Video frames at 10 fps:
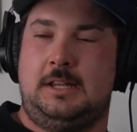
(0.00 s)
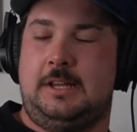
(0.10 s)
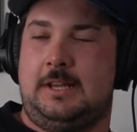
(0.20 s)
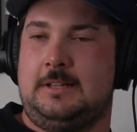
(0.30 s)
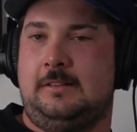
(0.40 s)

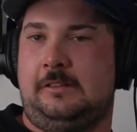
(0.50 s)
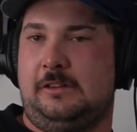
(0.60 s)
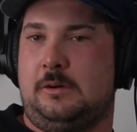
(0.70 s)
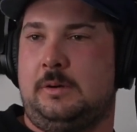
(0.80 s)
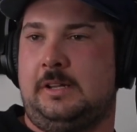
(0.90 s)
and
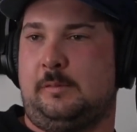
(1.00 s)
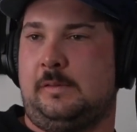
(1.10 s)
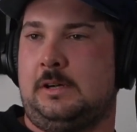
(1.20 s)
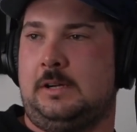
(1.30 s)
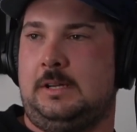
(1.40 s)
so
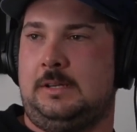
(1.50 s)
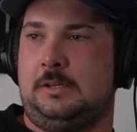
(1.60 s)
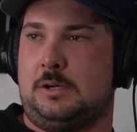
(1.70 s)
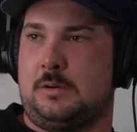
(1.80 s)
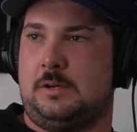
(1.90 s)

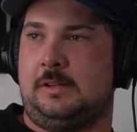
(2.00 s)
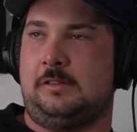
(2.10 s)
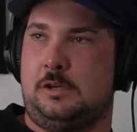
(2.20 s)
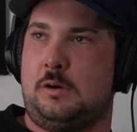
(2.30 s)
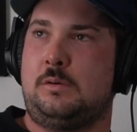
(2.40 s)
it's
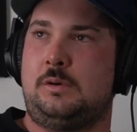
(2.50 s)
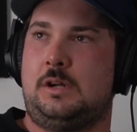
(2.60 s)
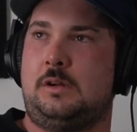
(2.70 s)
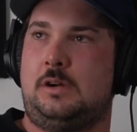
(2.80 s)
known